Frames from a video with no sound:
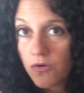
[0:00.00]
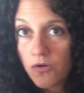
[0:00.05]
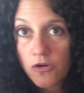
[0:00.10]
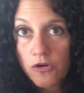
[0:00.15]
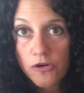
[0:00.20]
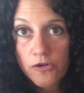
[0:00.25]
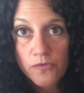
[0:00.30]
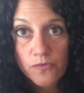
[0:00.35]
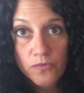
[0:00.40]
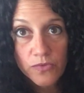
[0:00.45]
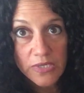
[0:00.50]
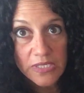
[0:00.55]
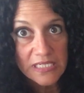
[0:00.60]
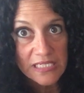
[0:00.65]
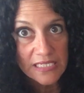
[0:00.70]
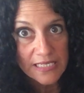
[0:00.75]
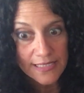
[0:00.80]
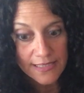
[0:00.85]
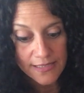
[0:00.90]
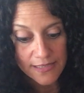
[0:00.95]
Or
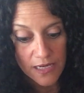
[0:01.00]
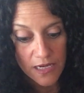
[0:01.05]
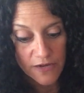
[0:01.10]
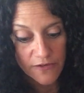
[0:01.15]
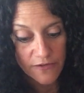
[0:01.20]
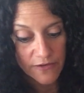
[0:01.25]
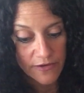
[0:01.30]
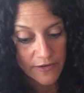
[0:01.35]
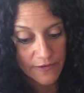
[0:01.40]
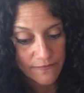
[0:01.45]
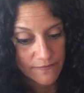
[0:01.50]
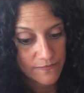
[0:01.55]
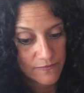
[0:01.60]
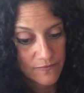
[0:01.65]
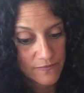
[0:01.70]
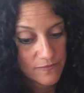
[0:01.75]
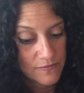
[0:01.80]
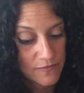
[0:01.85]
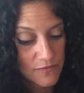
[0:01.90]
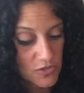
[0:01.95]
really, and not,
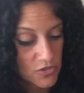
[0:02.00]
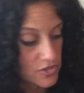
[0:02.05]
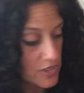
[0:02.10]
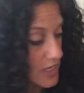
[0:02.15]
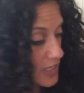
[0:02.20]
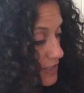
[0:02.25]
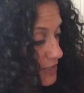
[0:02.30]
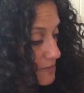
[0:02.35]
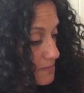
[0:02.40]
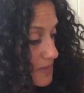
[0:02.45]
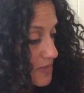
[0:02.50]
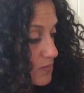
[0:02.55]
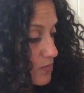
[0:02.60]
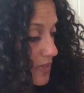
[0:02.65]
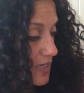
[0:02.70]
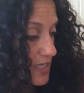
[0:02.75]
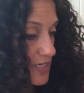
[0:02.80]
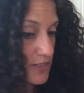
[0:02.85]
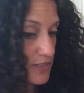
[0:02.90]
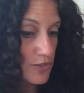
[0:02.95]
you're not going to be
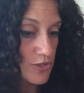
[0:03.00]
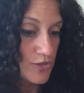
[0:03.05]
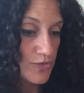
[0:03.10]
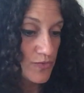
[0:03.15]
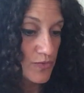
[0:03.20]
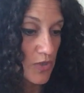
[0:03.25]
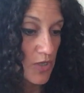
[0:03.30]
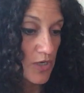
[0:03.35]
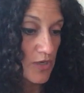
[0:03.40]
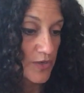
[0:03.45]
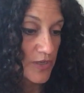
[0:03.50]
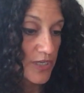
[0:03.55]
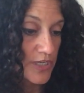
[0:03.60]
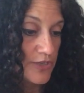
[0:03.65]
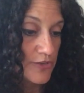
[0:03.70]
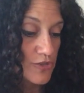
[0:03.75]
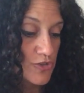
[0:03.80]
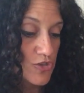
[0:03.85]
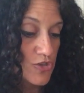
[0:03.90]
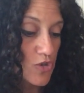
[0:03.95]
waiting too long
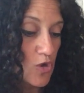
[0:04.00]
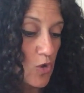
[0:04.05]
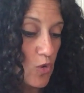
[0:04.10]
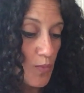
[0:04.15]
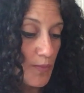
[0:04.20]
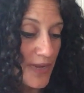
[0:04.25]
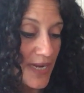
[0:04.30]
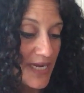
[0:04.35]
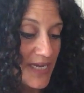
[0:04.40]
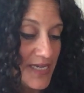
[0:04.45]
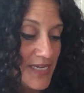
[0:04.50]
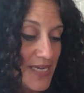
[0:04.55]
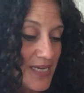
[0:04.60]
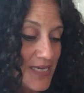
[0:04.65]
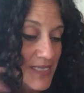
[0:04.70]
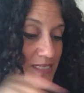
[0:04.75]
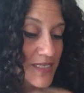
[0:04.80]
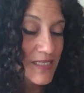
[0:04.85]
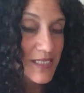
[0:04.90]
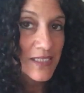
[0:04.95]
here. Soulmate,
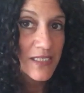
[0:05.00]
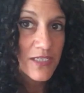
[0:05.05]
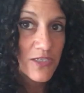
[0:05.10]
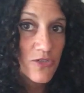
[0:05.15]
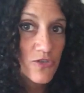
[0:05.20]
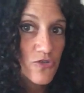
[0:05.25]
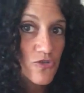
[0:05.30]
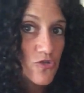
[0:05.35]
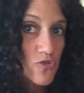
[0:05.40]
yes, this is your